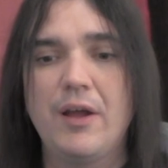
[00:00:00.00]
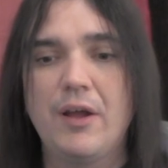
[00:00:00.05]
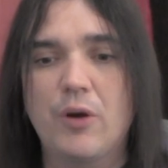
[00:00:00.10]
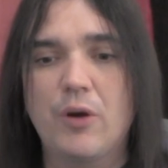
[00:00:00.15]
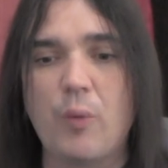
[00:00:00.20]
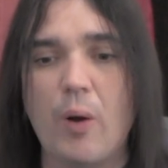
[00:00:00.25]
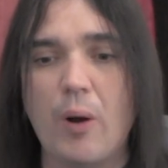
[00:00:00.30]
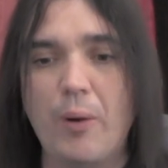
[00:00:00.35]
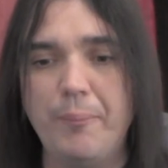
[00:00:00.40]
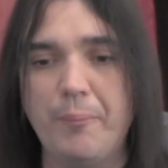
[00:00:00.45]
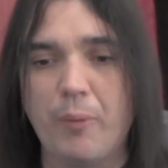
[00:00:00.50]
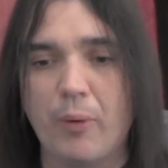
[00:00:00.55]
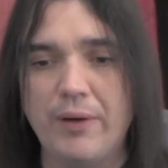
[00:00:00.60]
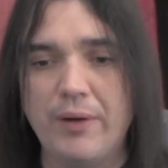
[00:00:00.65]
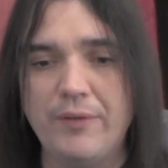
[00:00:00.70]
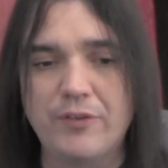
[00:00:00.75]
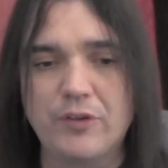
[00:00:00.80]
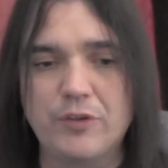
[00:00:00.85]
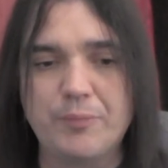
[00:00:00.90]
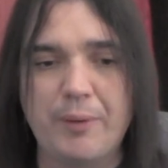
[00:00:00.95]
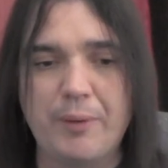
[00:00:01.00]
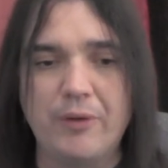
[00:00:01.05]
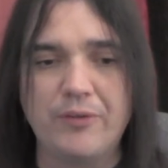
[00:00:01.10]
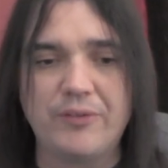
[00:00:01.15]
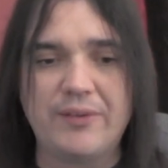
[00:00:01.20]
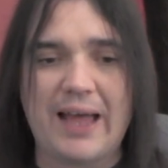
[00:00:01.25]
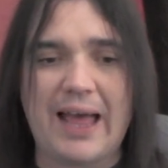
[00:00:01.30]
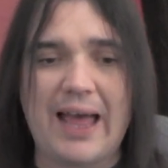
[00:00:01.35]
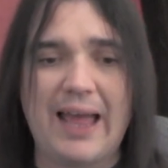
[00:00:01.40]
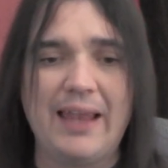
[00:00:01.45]
Quote, boys
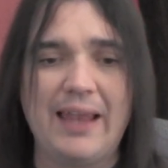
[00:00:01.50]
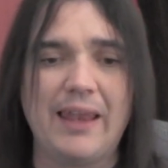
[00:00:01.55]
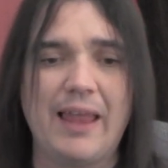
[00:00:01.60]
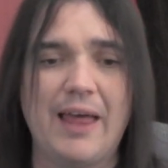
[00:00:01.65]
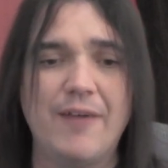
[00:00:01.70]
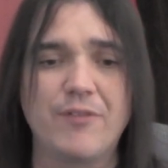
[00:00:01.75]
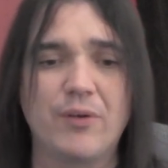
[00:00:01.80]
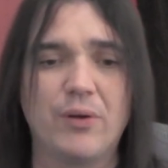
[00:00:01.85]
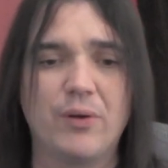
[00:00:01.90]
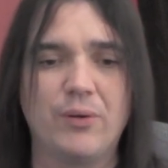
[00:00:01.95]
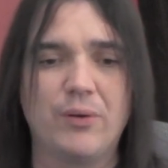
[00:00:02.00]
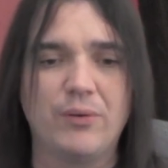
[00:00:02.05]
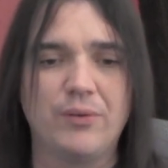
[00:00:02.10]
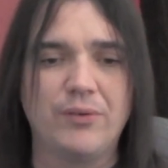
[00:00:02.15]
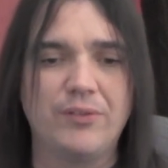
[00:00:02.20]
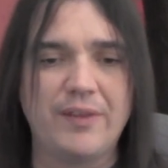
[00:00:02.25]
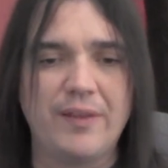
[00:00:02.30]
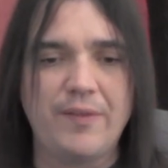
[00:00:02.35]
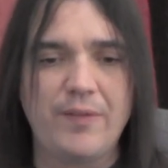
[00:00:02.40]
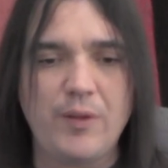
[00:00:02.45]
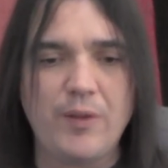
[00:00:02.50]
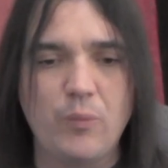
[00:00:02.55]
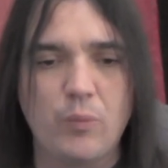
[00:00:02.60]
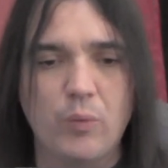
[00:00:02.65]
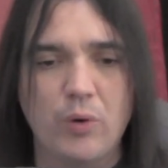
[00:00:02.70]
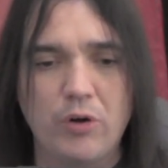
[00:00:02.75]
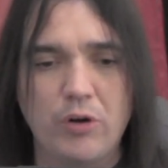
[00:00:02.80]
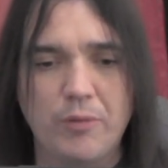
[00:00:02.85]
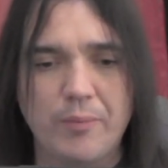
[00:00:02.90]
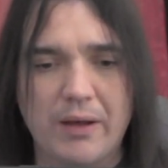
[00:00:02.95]
exposed to high levels in the
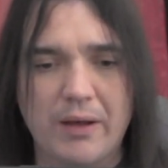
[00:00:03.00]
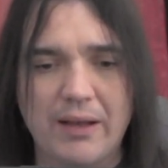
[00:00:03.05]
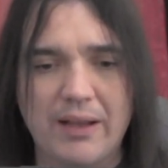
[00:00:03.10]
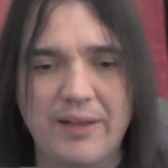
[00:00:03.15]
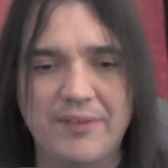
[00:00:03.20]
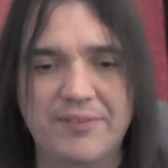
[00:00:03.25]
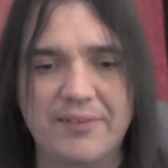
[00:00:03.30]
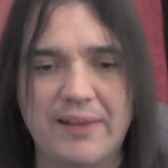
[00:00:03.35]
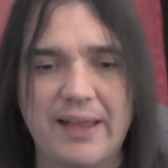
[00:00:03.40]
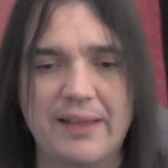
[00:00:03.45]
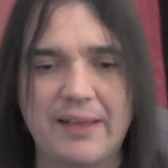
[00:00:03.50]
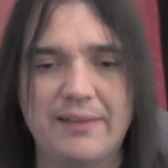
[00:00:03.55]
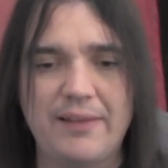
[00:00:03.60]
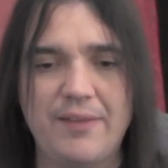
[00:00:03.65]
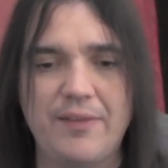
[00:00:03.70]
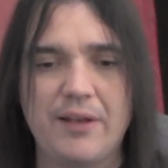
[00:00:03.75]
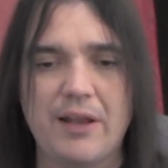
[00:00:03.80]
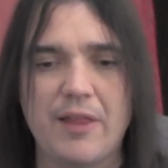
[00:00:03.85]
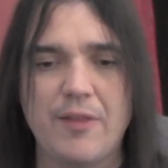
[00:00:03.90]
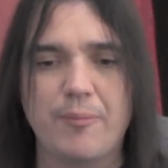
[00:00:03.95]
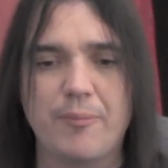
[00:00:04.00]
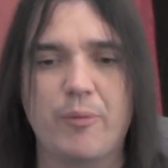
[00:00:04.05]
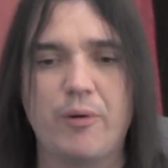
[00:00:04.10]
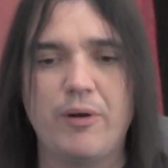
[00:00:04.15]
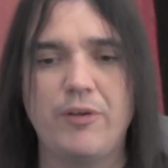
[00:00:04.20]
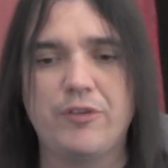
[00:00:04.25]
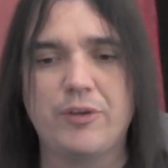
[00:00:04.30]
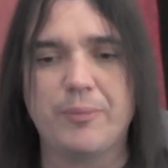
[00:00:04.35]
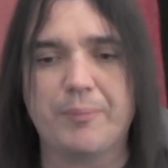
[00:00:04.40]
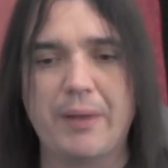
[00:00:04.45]
womb are less likely than other
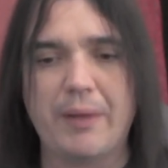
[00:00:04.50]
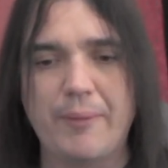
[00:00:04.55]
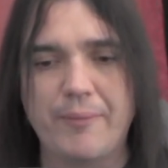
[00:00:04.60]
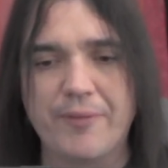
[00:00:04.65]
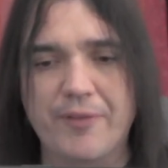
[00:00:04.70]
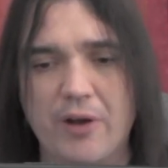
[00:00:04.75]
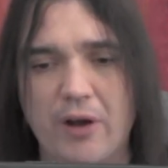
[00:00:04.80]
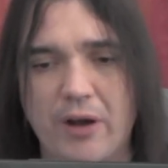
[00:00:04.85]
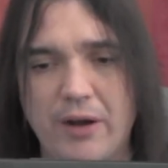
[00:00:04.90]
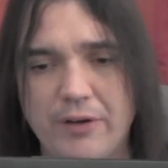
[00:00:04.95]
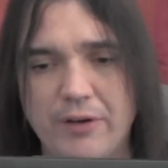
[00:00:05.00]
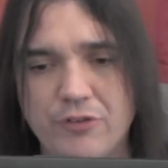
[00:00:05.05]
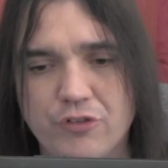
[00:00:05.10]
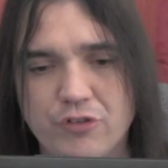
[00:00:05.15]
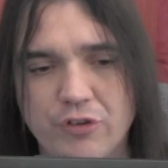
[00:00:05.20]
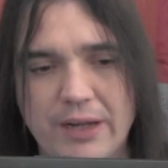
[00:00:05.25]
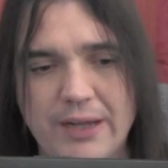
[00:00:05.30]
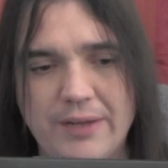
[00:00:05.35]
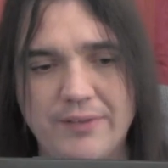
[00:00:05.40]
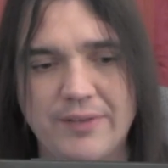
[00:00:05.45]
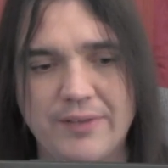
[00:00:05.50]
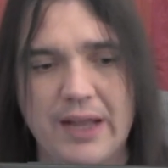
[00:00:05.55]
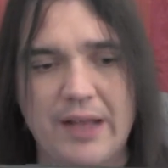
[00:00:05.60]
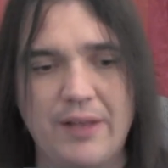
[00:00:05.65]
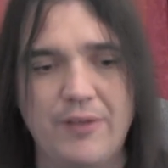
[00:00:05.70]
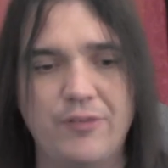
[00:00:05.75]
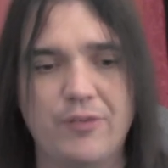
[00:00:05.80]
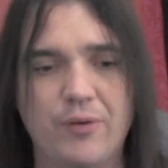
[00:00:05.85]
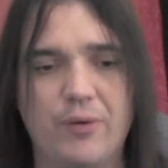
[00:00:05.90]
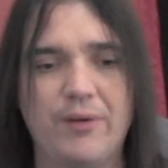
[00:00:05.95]
boys to play with cars, trains,
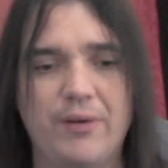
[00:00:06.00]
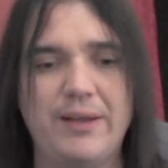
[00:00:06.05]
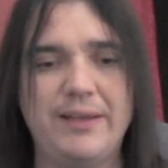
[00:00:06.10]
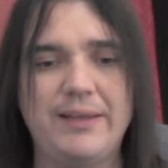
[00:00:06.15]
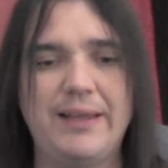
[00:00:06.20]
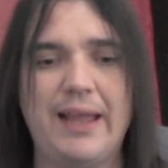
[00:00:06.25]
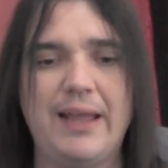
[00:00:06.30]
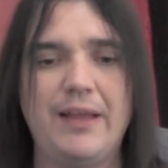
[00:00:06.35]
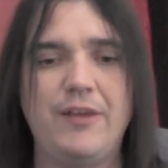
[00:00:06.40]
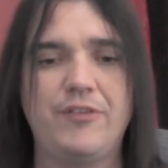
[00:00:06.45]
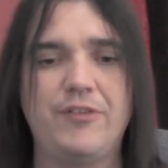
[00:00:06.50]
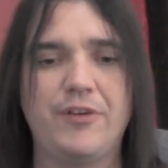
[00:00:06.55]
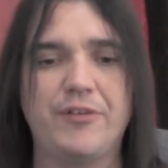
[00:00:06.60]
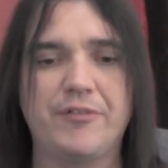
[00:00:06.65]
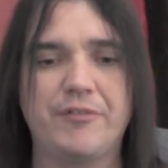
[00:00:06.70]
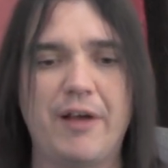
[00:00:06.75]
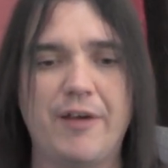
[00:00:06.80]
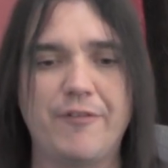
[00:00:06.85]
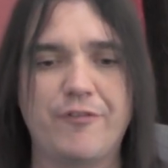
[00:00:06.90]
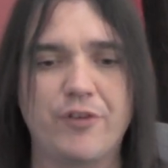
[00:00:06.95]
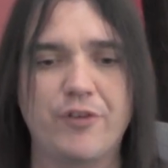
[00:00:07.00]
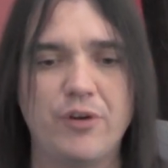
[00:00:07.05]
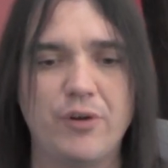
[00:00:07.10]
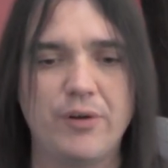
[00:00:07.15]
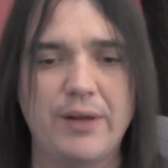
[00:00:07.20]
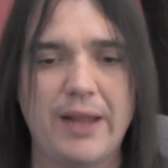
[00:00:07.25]
guns, or engage in rougher